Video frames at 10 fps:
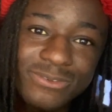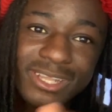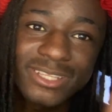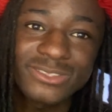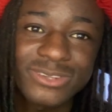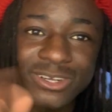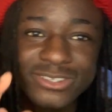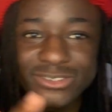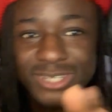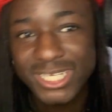feeling this one?
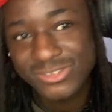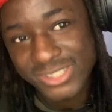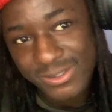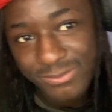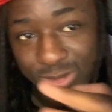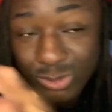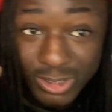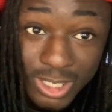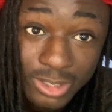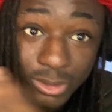How did you guys receive this one?